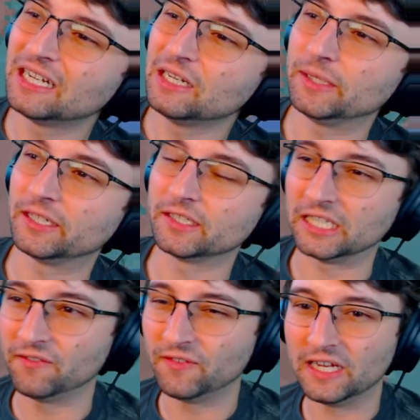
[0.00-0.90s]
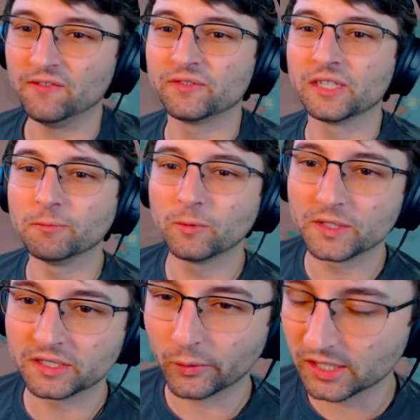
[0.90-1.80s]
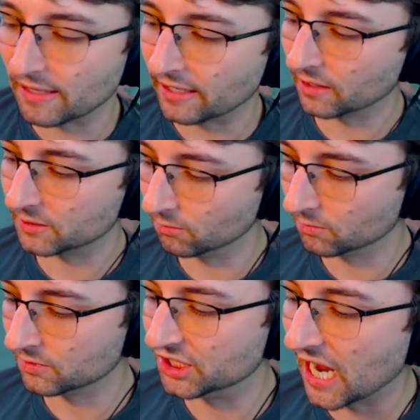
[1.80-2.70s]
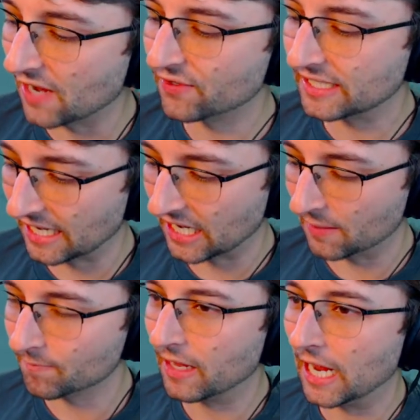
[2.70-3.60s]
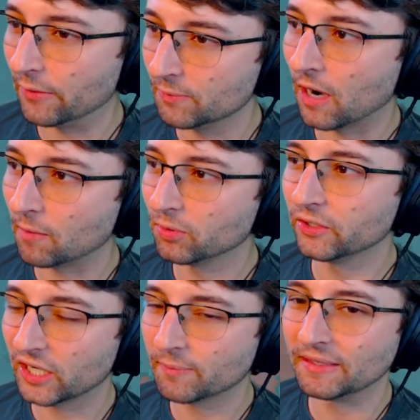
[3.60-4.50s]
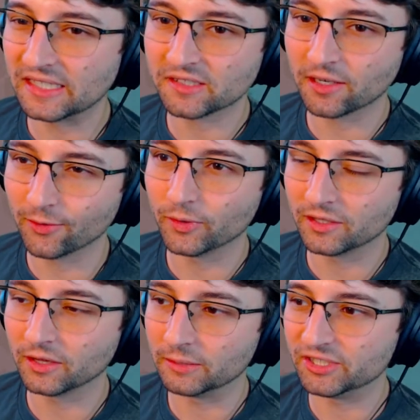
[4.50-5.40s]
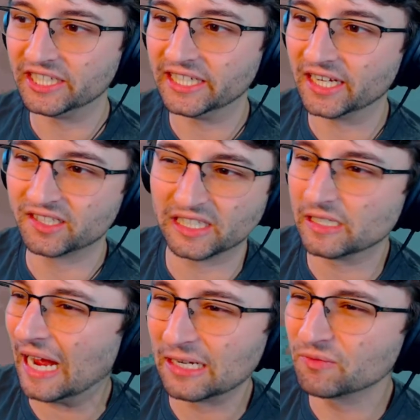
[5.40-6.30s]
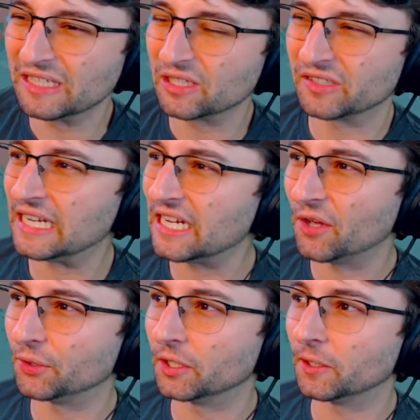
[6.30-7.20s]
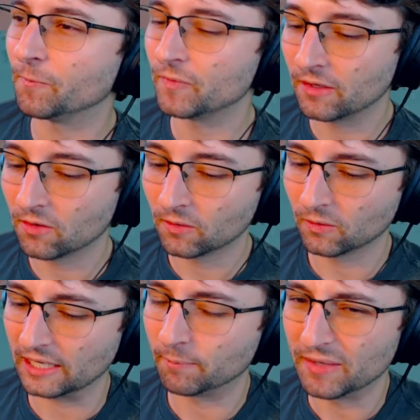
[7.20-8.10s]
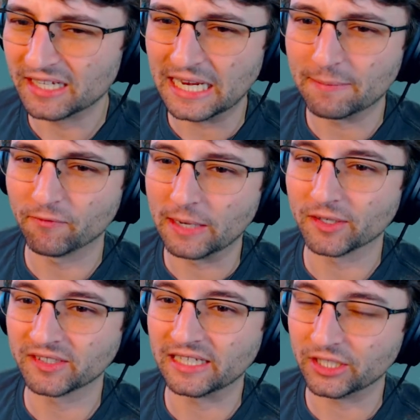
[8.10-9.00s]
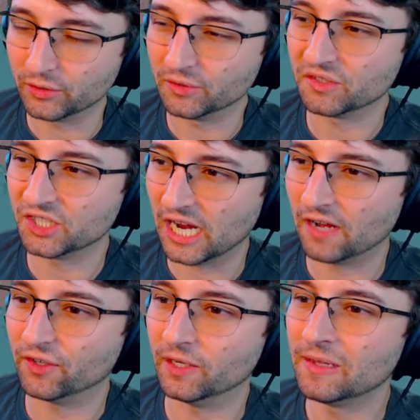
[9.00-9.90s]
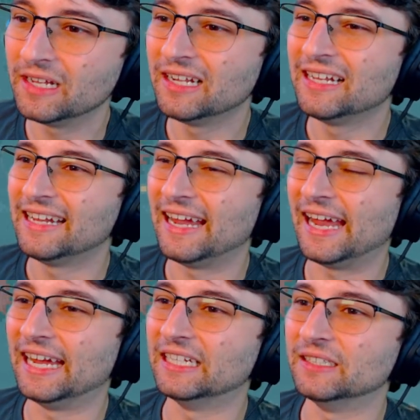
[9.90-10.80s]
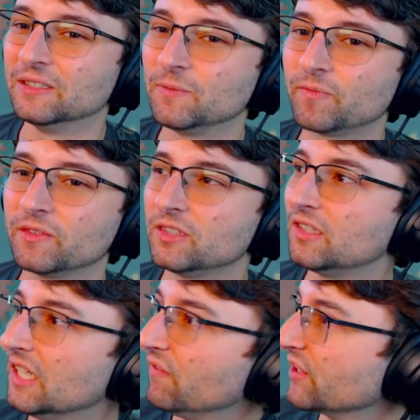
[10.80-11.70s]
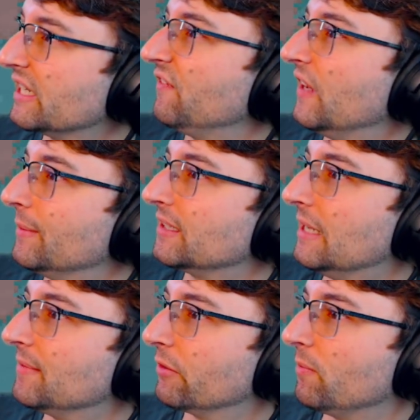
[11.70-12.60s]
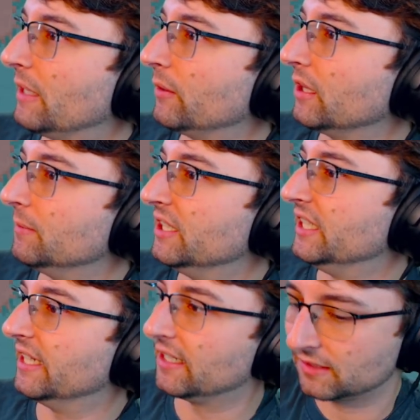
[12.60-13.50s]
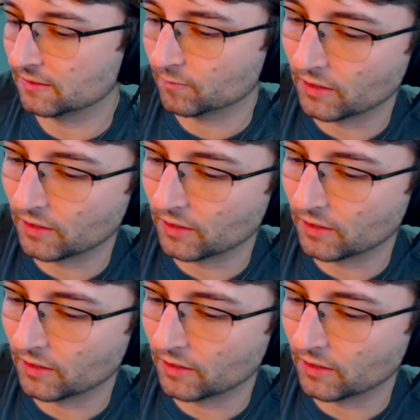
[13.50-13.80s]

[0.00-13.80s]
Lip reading: Because if someone was going to make a Java game, I would probably recommend they start with libgdx because I don't think there's any other like big name frameworks that use Java. And see if there's any famous games that were made with libgdx.